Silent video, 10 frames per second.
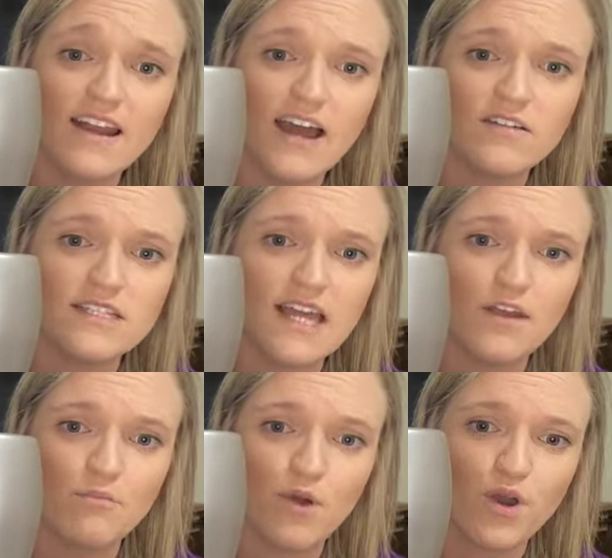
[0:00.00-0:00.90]
How it's
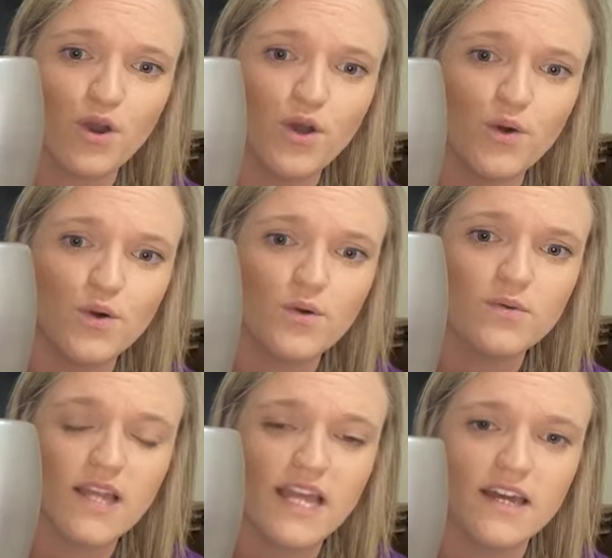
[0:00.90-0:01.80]
like pearl,
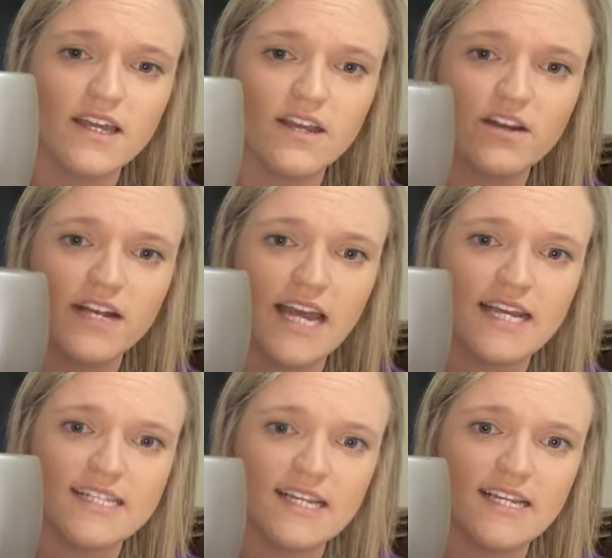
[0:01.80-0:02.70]
like a
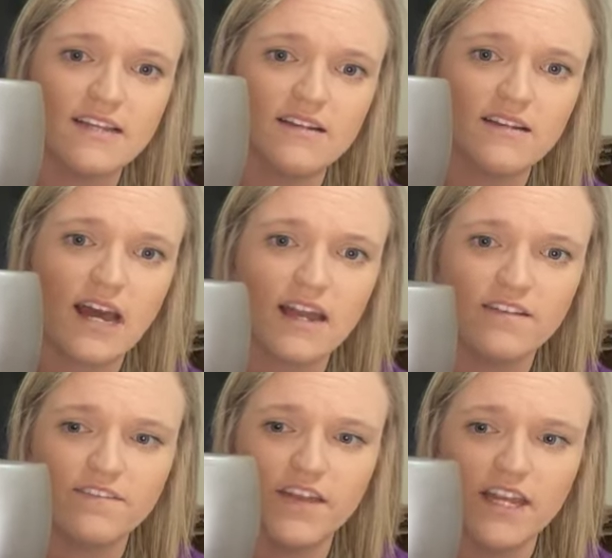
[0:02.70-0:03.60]
iridescent kind
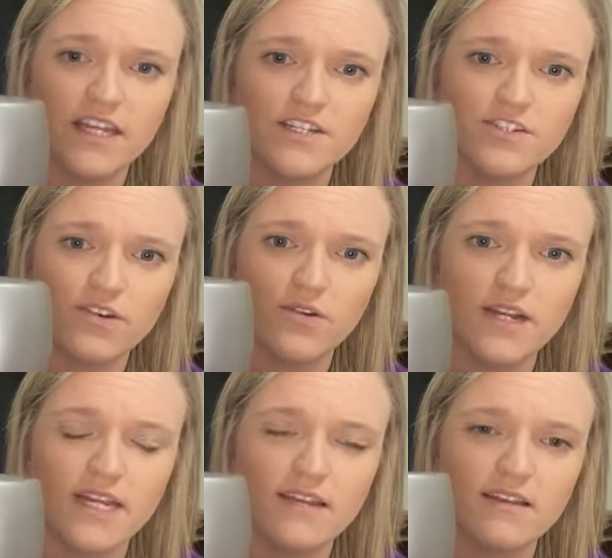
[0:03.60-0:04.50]
of finish
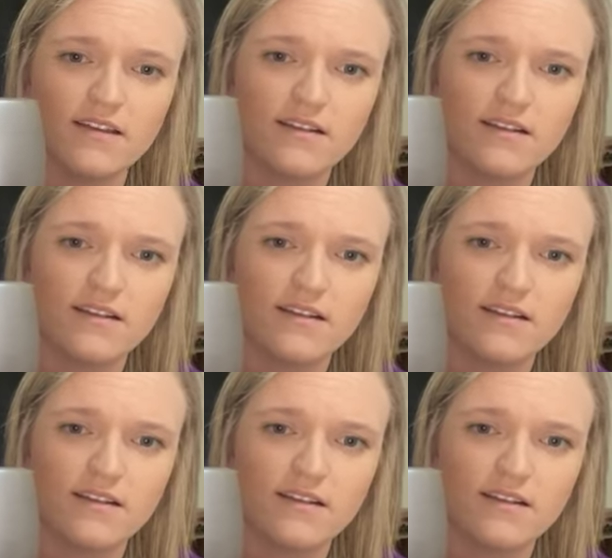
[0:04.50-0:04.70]
on it.